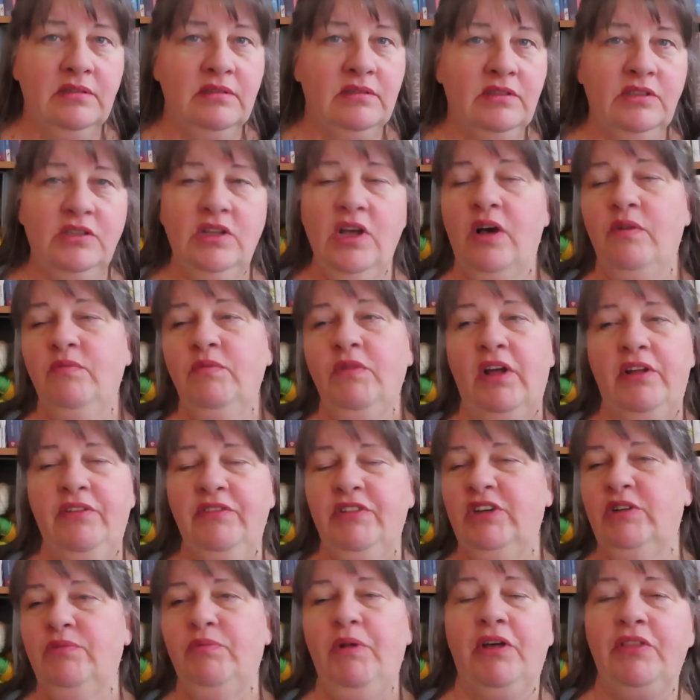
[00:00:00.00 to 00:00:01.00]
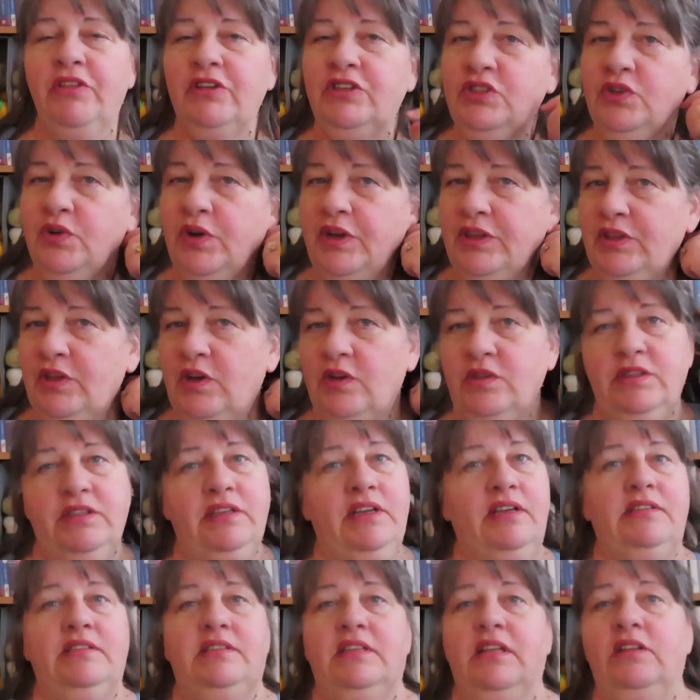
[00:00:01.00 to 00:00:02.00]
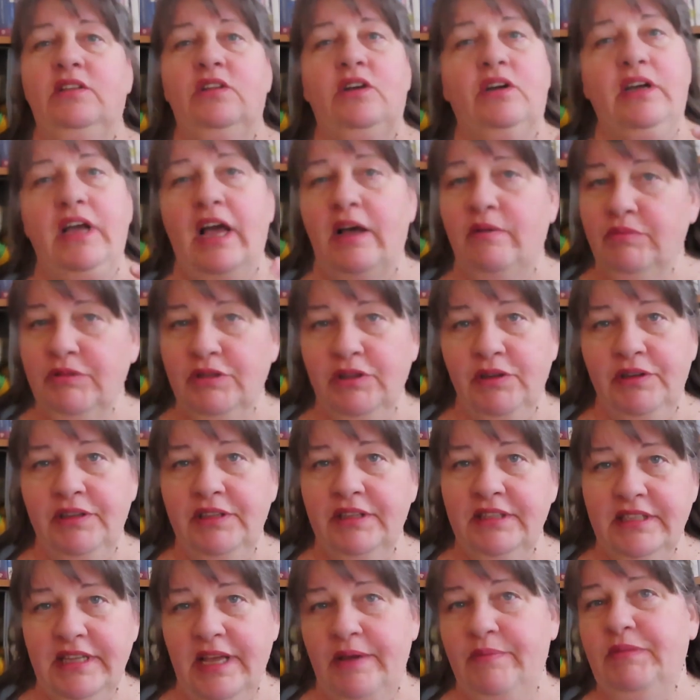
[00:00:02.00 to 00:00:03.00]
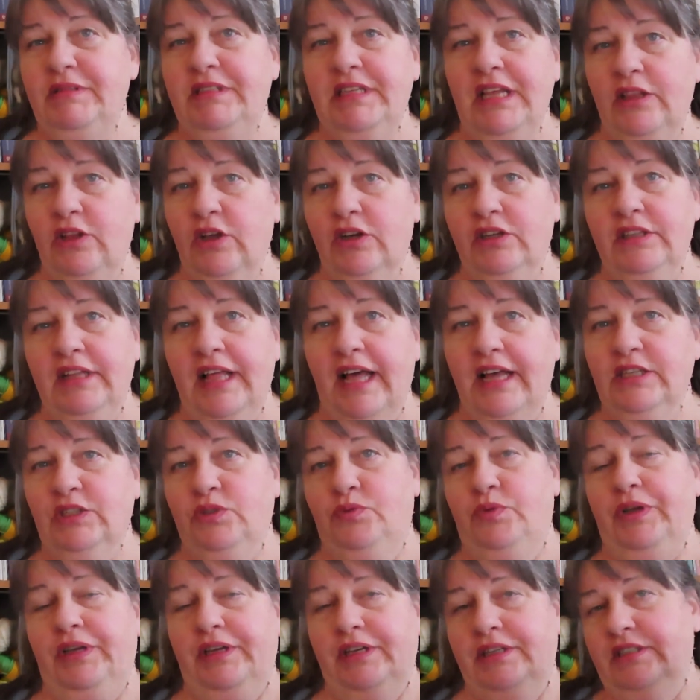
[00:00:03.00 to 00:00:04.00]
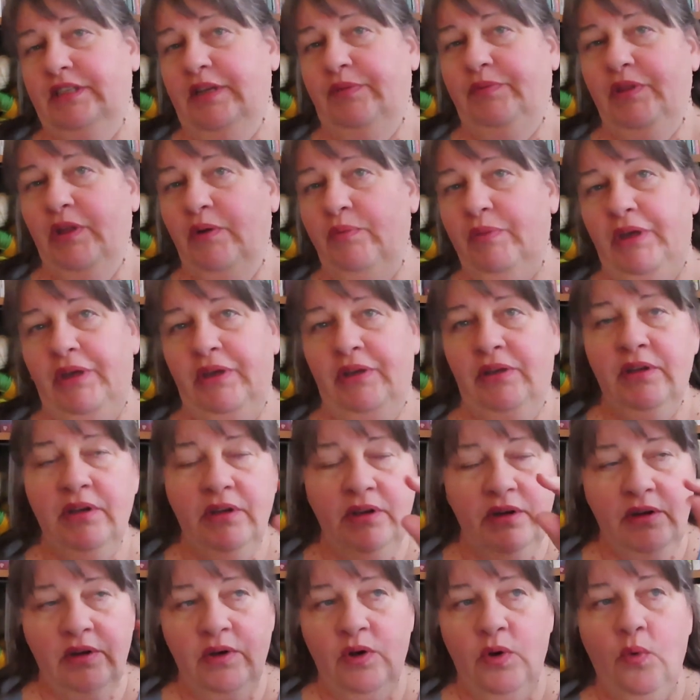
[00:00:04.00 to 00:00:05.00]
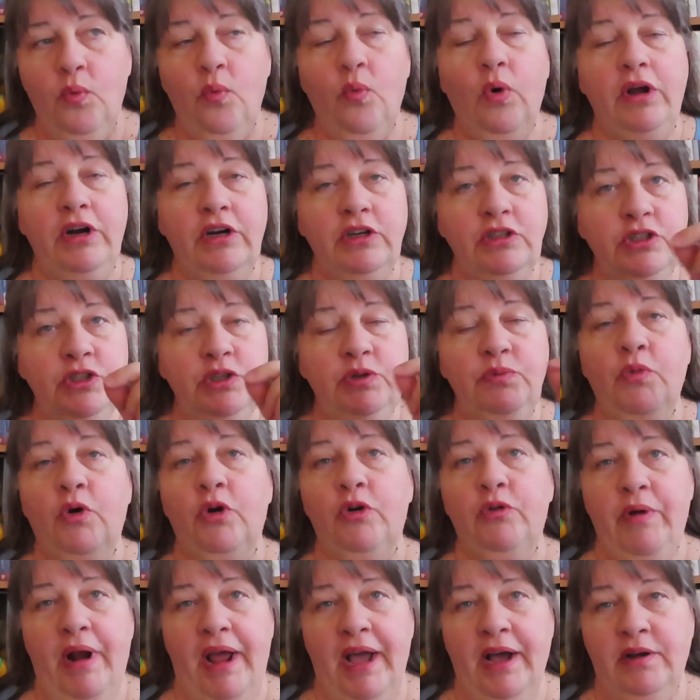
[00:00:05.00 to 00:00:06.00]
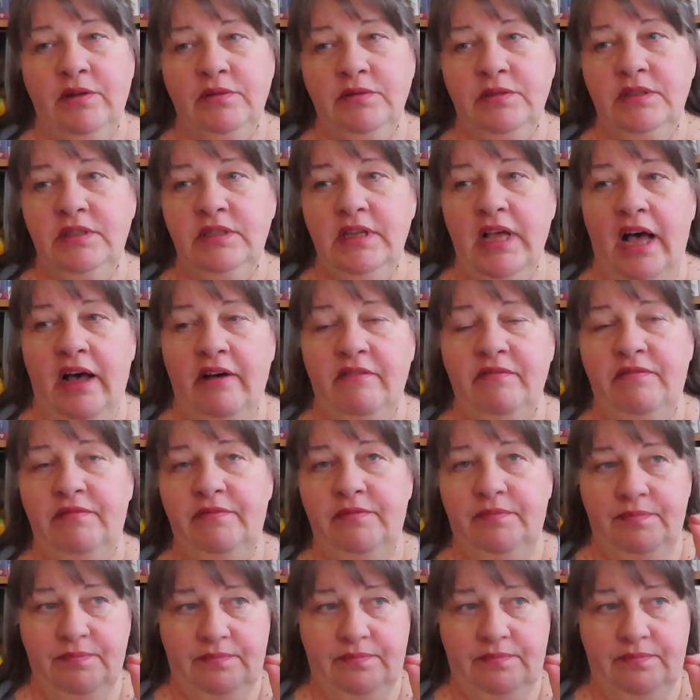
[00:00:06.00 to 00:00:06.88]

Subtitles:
So I'm not even going to bother showing those because they'll look absolutely the same as they looked last week, except there'll be 1 or 2 more rounds of